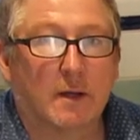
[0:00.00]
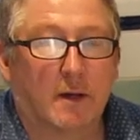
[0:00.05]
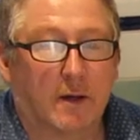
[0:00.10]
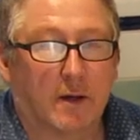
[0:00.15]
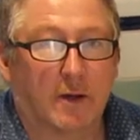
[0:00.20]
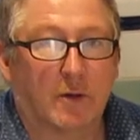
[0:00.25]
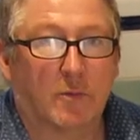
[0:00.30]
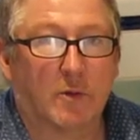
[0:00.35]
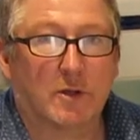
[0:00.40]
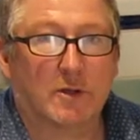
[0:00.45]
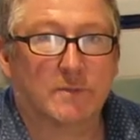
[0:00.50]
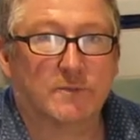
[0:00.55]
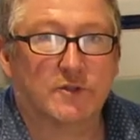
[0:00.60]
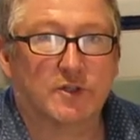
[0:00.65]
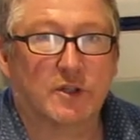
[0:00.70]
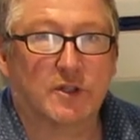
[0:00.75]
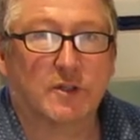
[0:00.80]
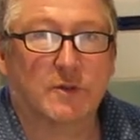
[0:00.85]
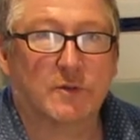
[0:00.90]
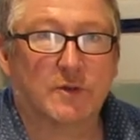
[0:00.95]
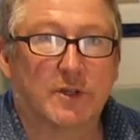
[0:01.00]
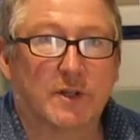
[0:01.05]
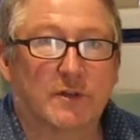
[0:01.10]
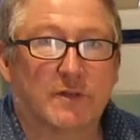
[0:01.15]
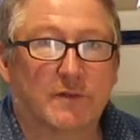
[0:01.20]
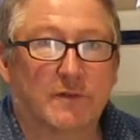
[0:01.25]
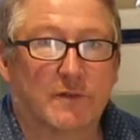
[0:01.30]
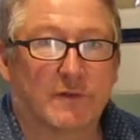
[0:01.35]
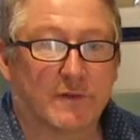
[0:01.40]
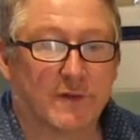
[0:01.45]
Hi, welcome to
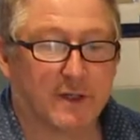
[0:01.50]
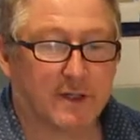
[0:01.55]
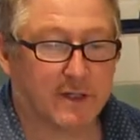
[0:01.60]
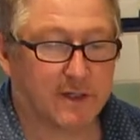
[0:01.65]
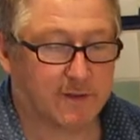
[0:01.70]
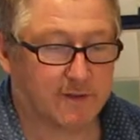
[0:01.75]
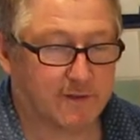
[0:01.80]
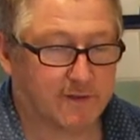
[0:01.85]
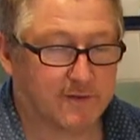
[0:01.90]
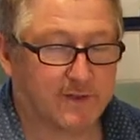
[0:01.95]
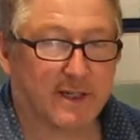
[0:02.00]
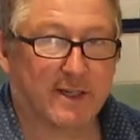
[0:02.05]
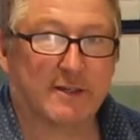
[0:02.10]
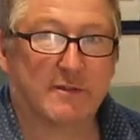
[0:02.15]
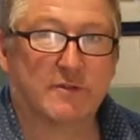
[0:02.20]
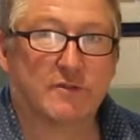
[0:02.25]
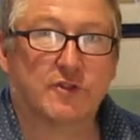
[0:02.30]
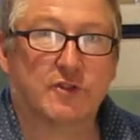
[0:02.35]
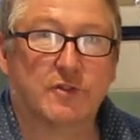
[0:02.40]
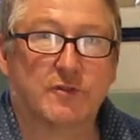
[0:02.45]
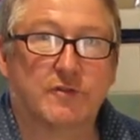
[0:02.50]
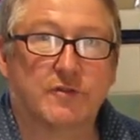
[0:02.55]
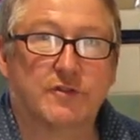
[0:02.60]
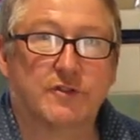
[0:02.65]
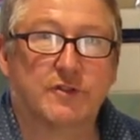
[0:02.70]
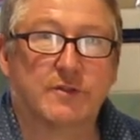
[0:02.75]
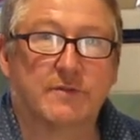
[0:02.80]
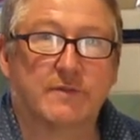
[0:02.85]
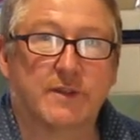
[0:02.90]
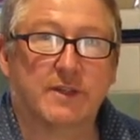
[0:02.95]
another uh, Daniel
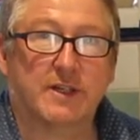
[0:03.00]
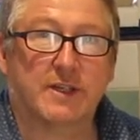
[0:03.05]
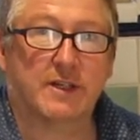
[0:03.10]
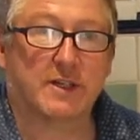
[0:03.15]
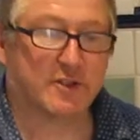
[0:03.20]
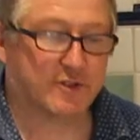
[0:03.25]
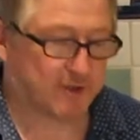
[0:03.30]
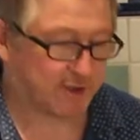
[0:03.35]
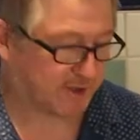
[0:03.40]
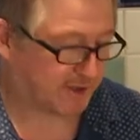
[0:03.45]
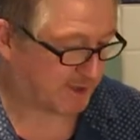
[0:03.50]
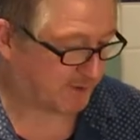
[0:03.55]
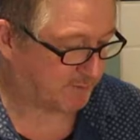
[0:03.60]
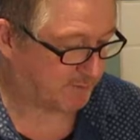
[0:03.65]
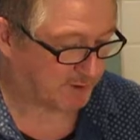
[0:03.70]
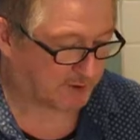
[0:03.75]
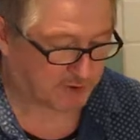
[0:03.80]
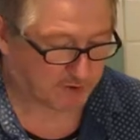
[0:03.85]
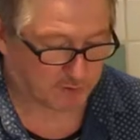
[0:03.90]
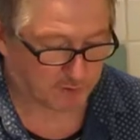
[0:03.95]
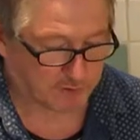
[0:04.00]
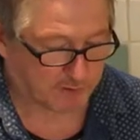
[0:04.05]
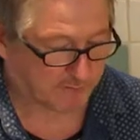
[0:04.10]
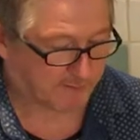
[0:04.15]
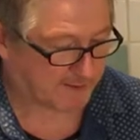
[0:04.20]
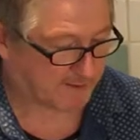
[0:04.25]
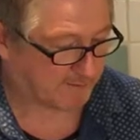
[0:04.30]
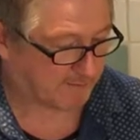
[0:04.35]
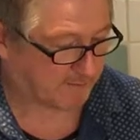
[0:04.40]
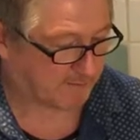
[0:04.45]
Johns videos. Today we're going to talk
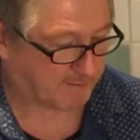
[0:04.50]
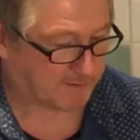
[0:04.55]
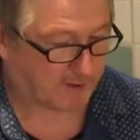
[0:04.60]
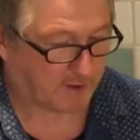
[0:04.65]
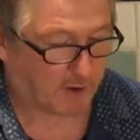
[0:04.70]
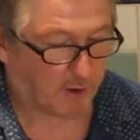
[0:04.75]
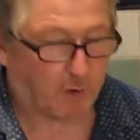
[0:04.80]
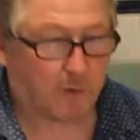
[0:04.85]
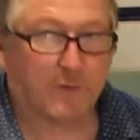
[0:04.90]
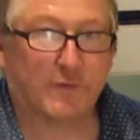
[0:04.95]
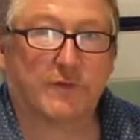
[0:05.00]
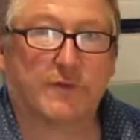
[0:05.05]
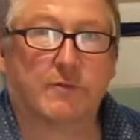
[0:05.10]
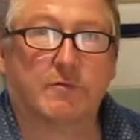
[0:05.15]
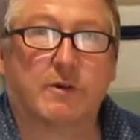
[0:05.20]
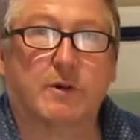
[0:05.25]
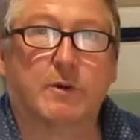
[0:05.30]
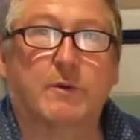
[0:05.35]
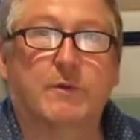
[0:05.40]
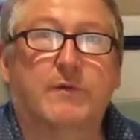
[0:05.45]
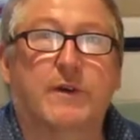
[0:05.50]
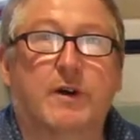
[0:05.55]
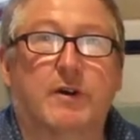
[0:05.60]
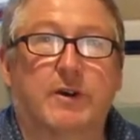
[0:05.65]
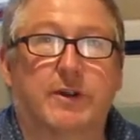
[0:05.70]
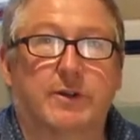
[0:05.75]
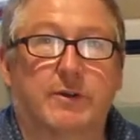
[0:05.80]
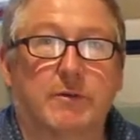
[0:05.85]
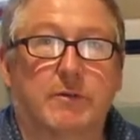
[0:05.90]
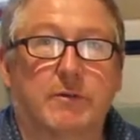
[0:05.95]
about off-the-roll
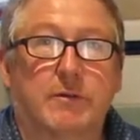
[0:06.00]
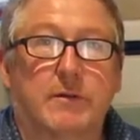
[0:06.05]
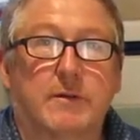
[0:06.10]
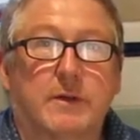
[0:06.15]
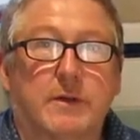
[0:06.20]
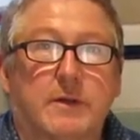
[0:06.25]
vinyl